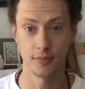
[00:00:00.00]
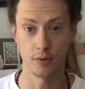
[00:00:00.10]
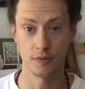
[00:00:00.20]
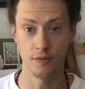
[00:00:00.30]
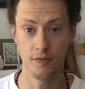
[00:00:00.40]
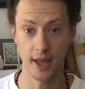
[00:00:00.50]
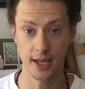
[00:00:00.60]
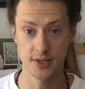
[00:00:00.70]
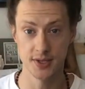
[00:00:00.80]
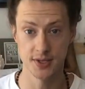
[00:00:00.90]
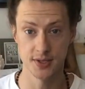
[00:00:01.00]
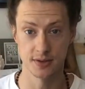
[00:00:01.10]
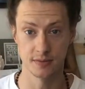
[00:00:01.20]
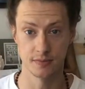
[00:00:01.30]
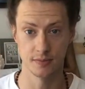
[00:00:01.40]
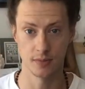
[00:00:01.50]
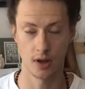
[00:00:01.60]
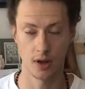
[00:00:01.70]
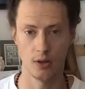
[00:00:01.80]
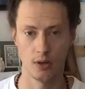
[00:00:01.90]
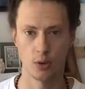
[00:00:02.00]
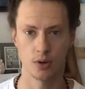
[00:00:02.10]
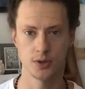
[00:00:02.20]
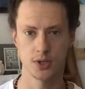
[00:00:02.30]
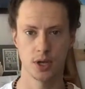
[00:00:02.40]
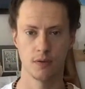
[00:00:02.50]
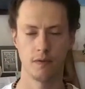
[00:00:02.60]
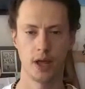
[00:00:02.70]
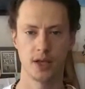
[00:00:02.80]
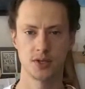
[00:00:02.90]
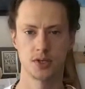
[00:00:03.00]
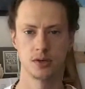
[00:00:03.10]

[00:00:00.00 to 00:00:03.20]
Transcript: Face, all the pores of your face.